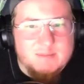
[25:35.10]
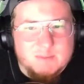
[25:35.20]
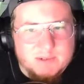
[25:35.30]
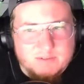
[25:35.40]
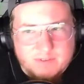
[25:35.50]

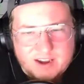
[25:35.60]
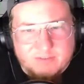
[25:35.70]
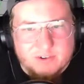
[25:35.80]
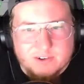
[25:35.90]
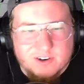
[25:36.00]
has been
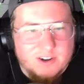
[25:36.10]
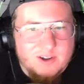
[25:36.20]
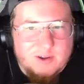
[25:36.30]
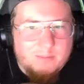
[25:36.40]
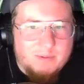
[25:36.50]
favored
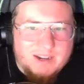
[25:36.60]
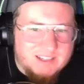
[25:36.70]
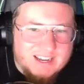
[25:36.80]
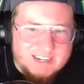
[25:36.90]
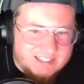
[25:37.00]
by
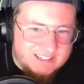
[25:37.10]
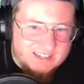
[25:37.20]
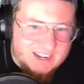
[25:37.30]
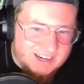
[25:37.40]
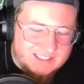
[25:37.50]
like a